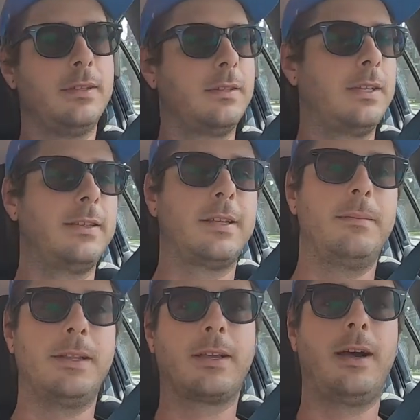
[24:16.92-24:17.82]
Say
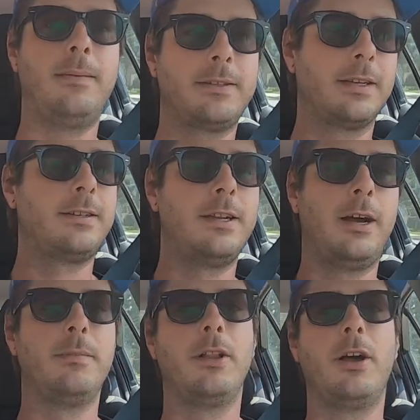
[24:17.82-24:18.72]
something in the comment section
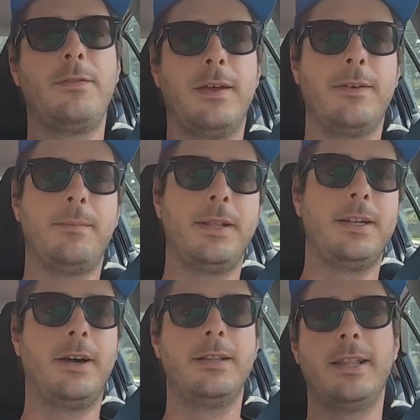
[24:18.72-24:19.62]
down below if you have an
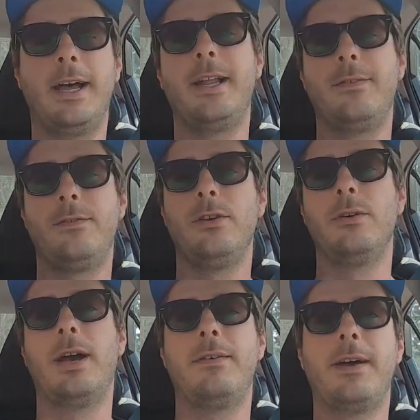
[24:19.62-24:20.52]
opinion on that, if
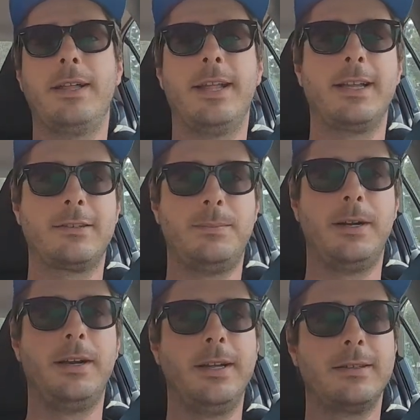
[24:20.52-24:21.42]
you have had that
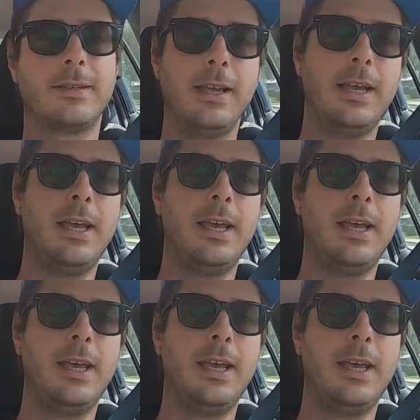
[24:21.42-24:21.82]
experience.